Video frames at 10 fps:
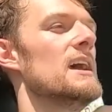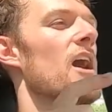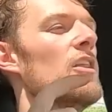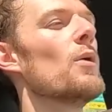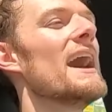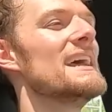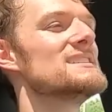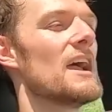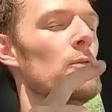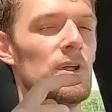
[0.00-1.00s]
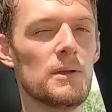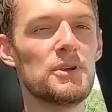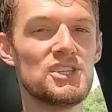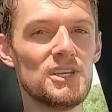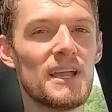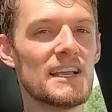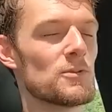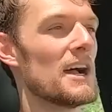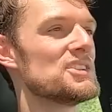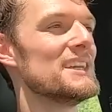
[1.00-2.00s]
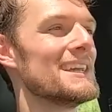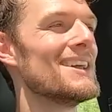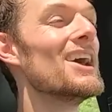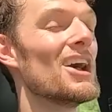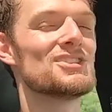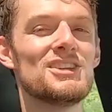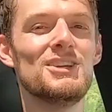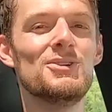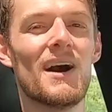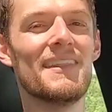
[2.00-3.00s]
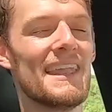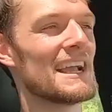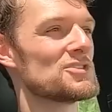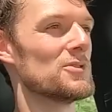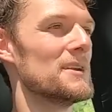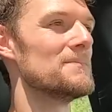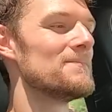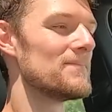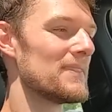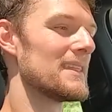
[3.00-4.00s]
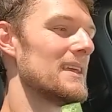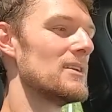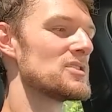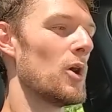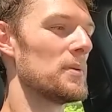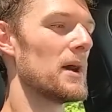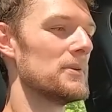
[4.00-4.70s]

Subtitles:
Otherwise, I really appreciate you guys watching. I'll see you on the next one. Let's go up a couple